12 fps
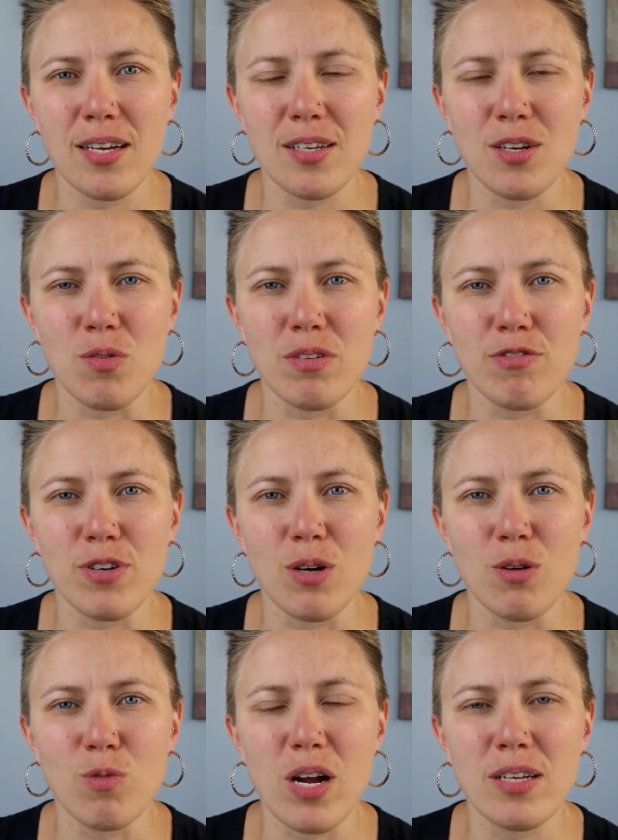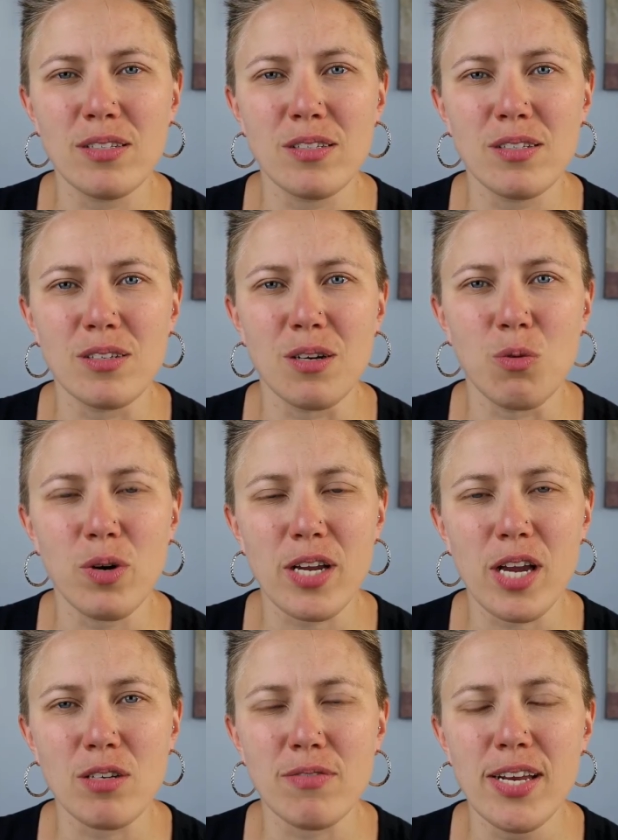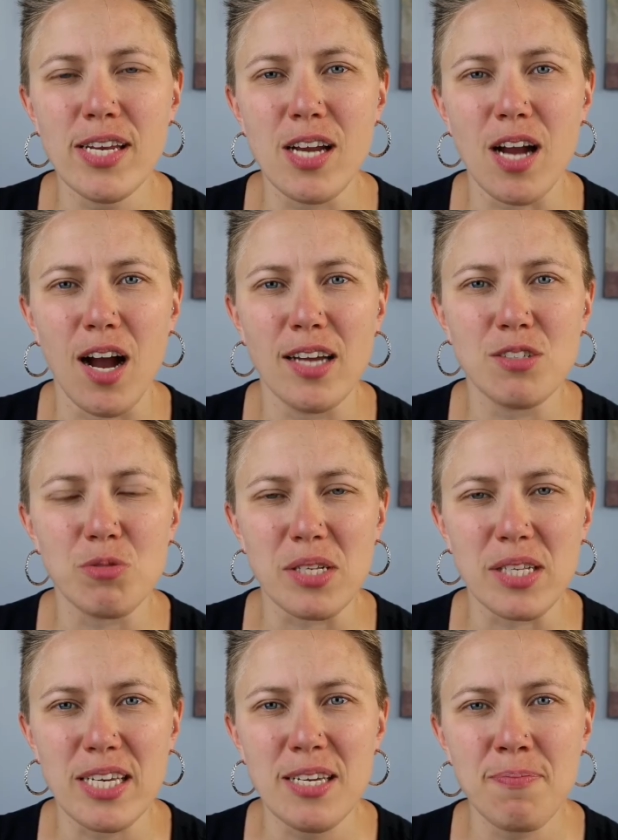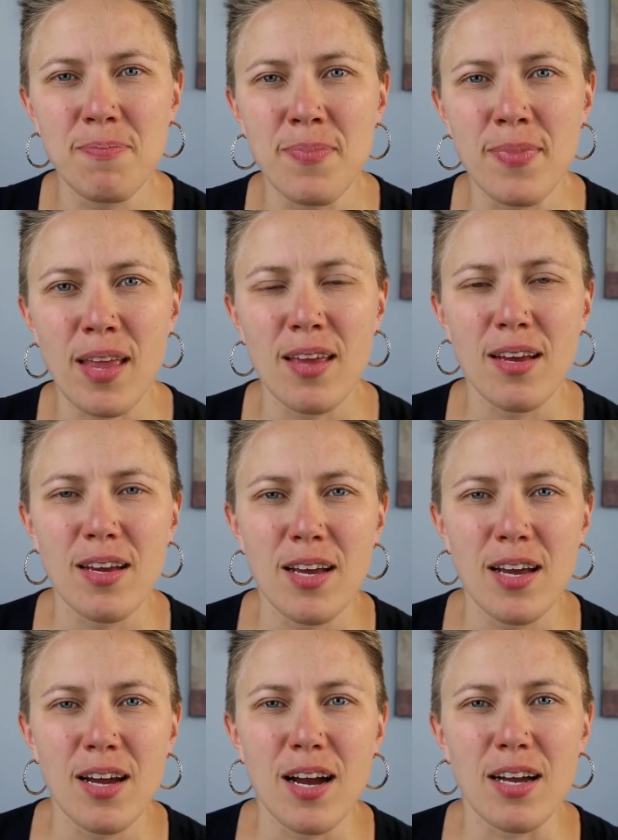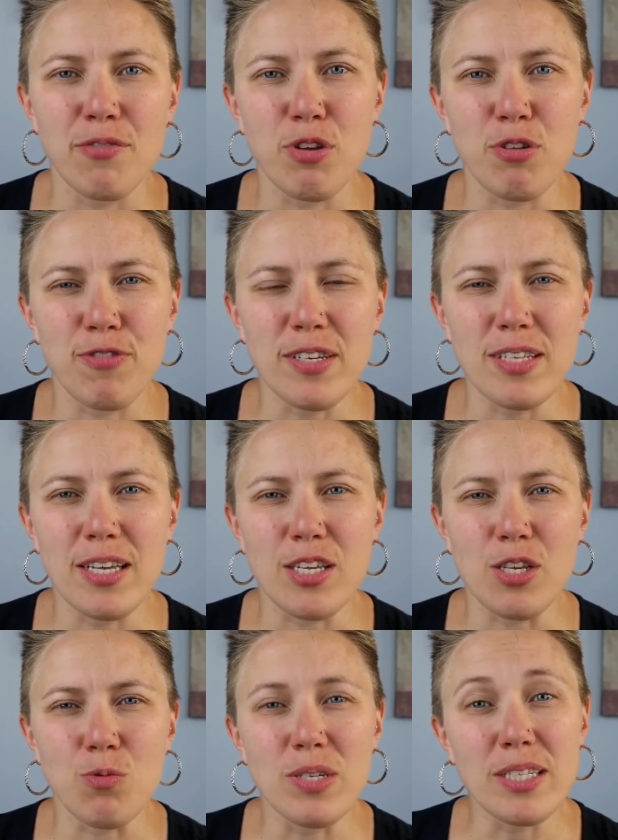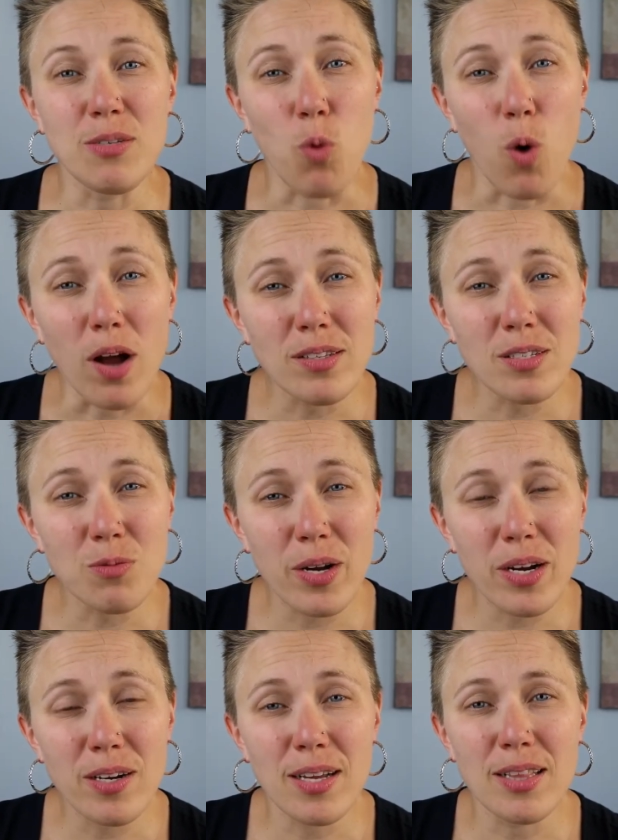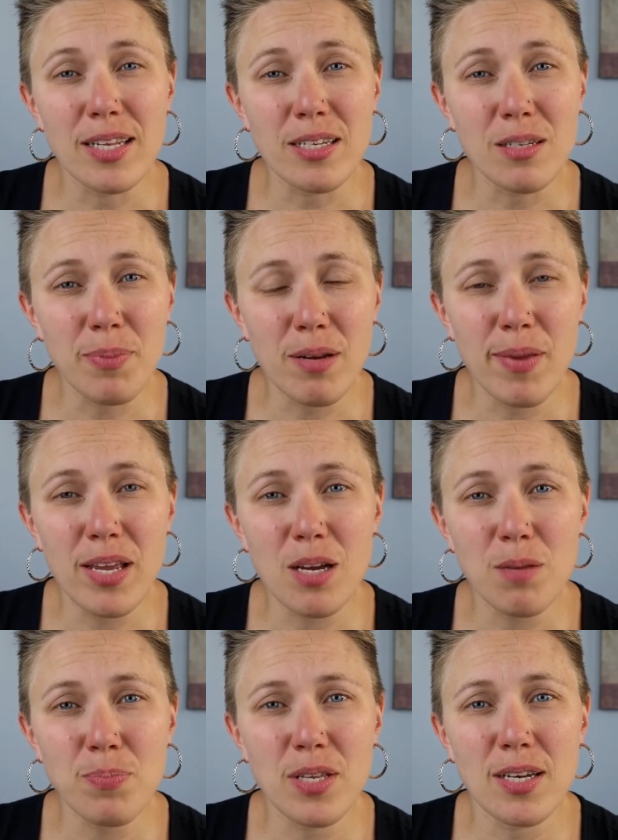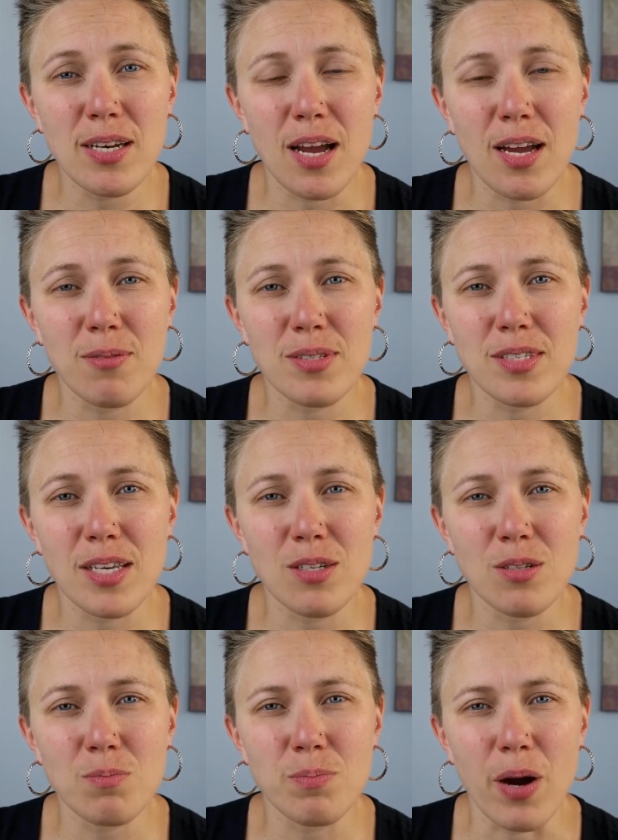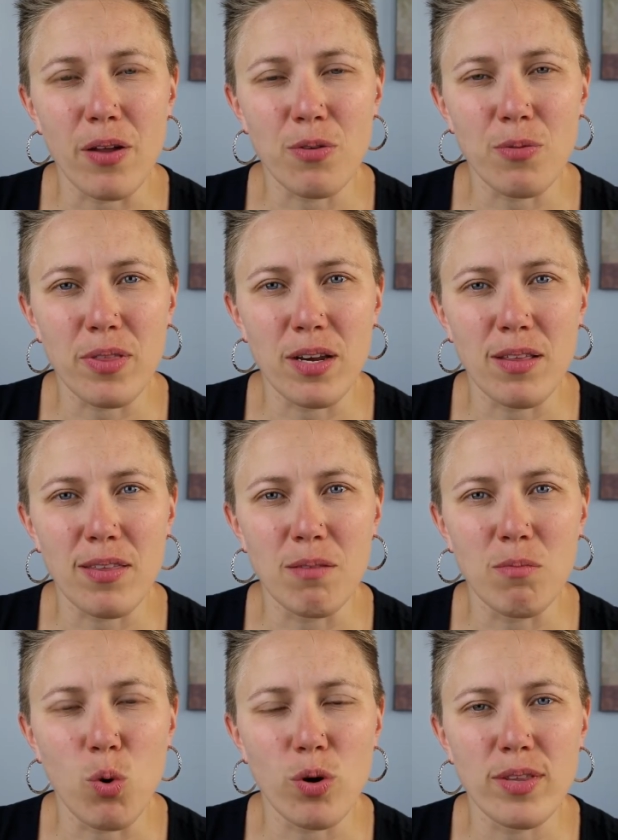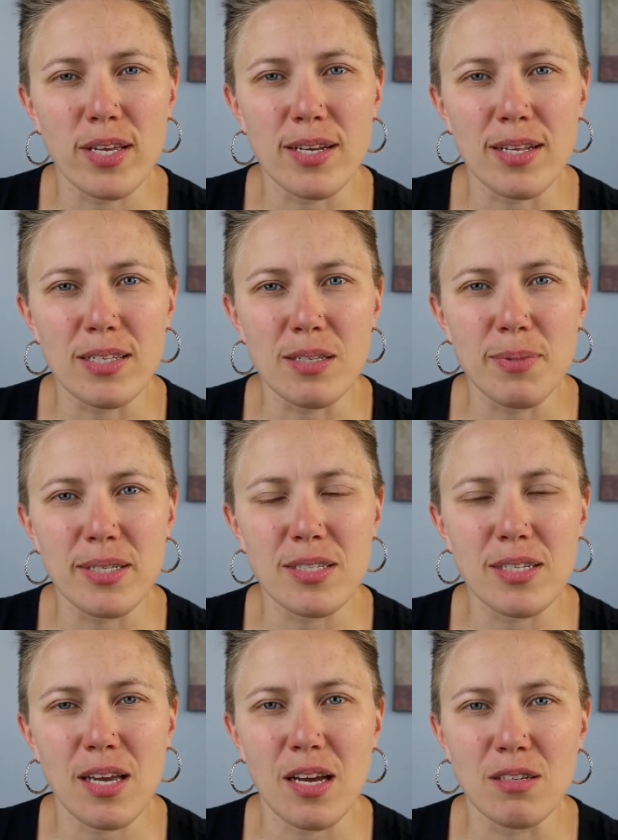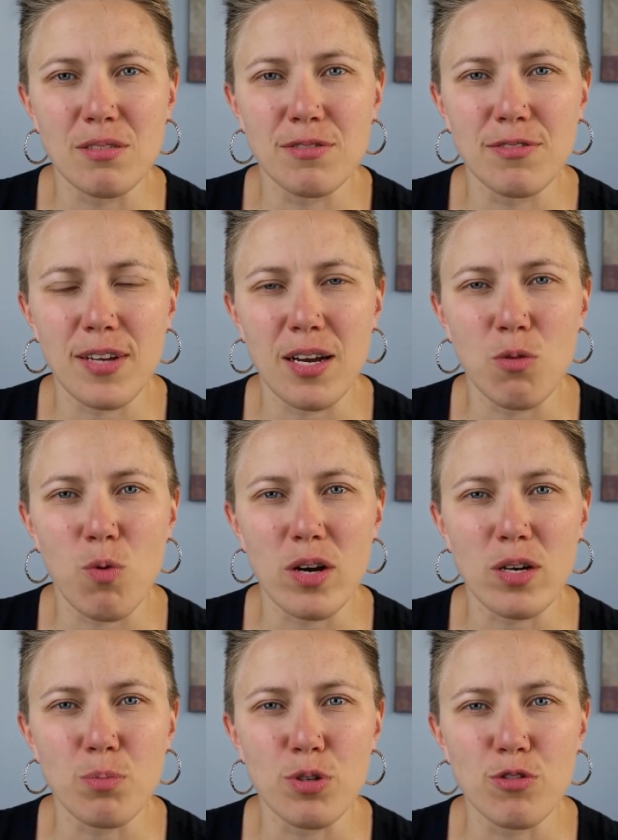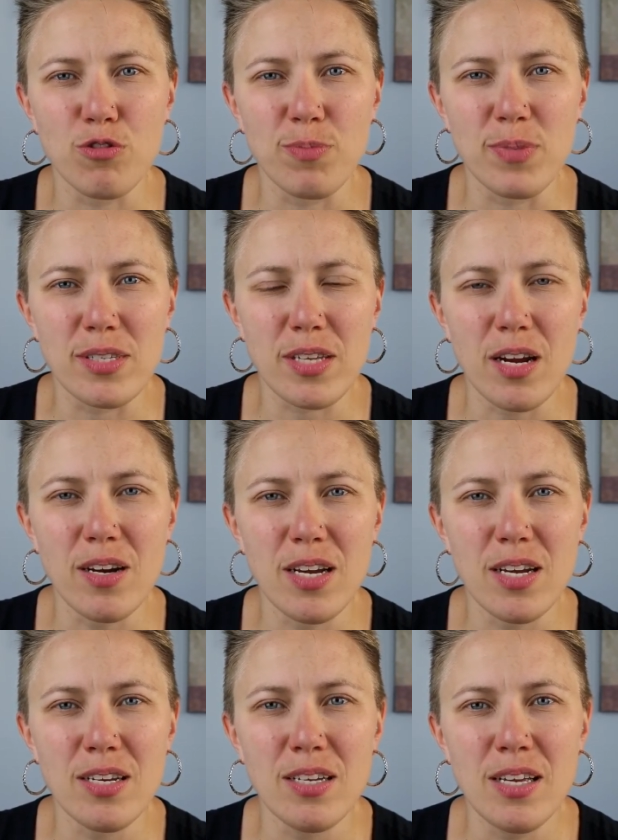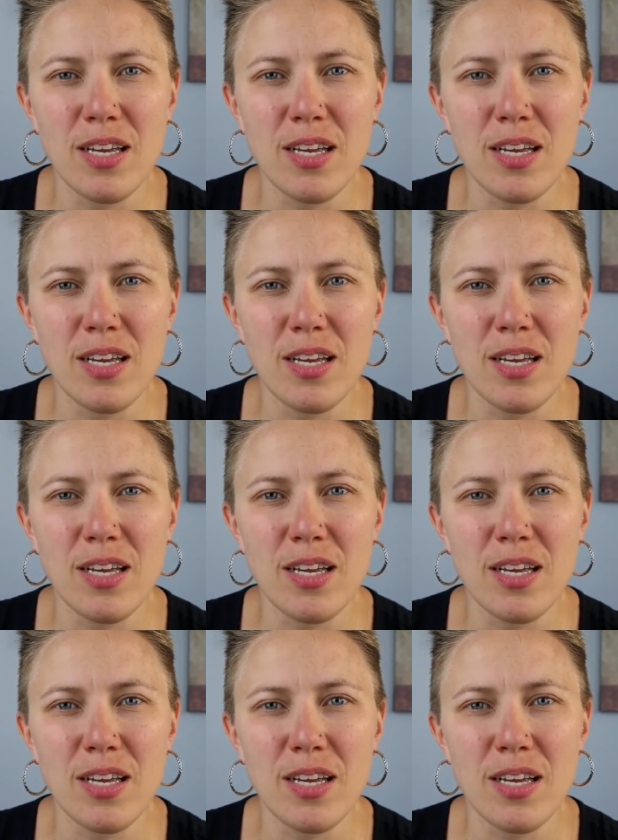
going for a run or a workout of any kind, really. If you feel like you really want to wear a little bit of makeup, then I would say don't bother with anything more than a little bit of waterproof mascara.